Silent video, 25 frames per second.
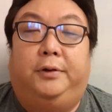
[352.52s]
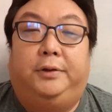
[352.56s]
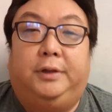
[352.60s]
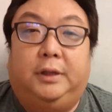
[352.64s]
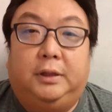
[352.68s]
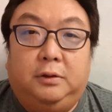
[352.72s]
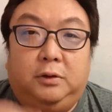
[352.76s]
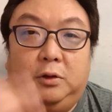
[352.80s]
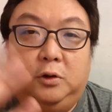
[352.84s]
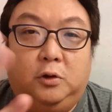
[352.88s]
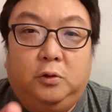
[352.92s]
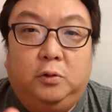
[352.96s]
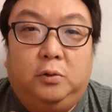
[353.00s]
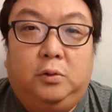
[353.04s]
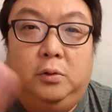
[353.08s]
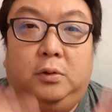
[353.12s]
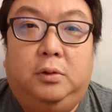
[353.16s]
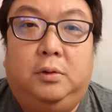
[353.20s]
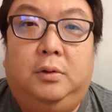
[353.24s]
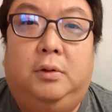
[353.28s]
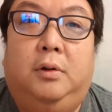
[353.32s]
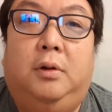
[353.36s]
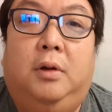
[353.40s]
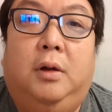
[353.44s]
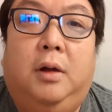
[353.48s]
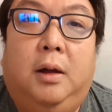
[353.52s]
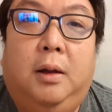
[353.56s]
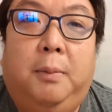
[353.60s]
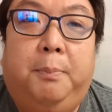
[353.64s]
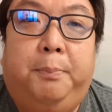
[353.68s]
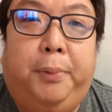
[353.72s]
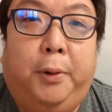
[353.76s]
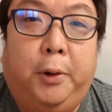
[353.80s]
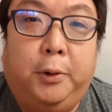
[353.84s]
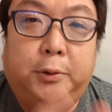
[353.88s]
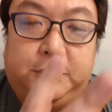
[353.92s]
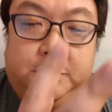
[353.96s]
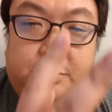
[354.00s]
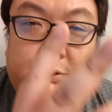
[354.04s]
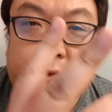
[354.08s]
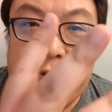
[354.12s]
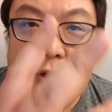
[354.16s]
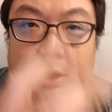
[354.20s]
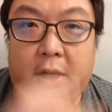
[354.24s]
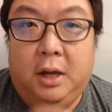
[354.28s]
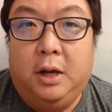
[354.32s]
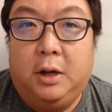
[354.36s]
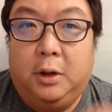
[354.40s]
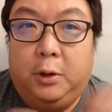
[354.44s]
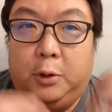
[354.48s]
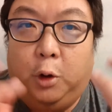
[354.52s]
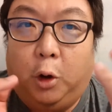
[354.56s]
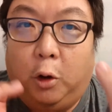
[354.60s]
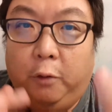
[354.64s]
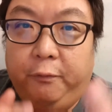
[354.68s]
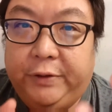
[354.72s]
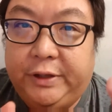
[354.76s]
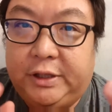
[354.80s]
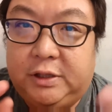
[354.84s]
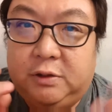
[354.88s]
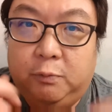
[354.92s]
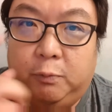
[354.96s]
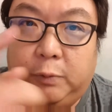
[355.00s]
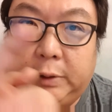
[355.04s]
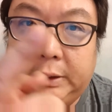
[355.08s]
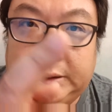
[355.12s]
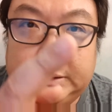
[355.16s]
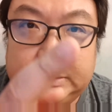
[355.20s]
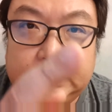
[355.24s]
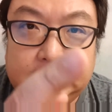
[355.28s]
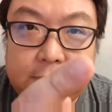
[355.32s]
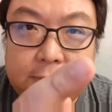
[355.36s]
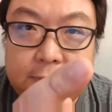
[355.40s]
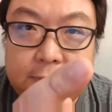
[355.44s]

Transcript: the new post-COVID world.